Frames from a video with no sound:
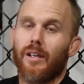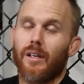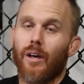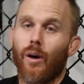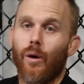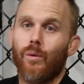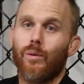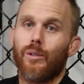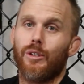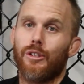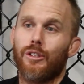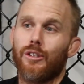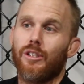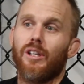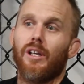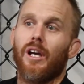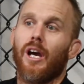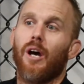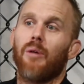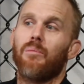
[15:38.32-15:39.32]
holy shit,
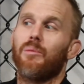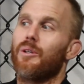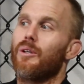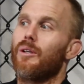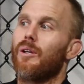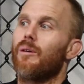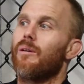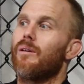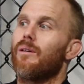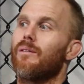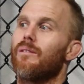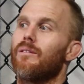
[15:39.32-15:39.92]
how am I going to